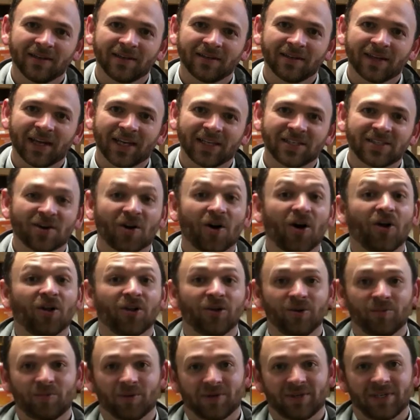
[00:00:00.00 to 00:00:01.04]
Thanks to all
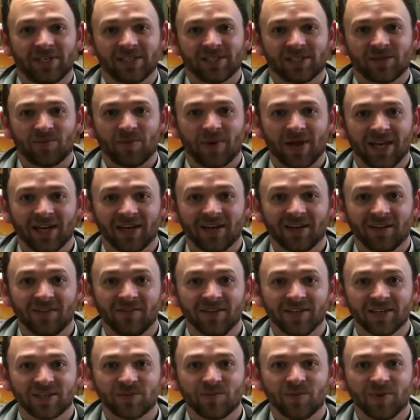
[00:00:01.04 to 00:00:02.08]
who participated
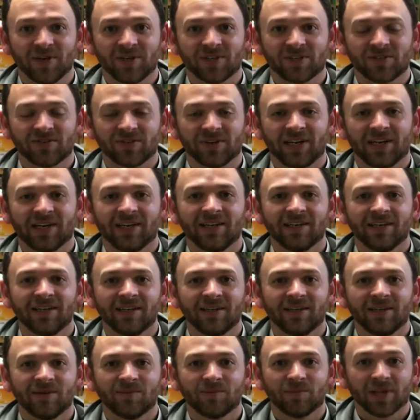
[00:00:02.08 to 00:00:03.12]
in this ministry.
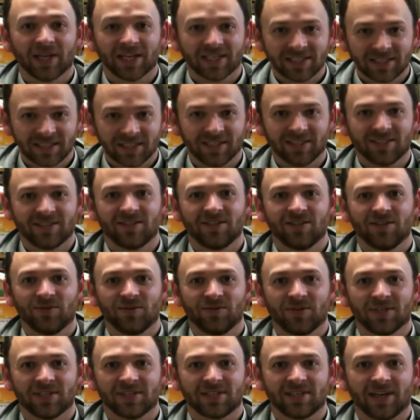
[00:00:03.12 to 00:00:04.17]
Blessings to
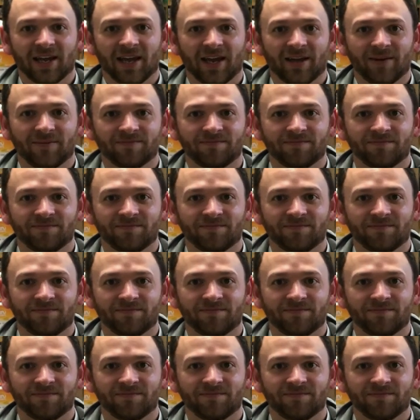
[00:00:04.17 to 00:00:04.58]
you this day.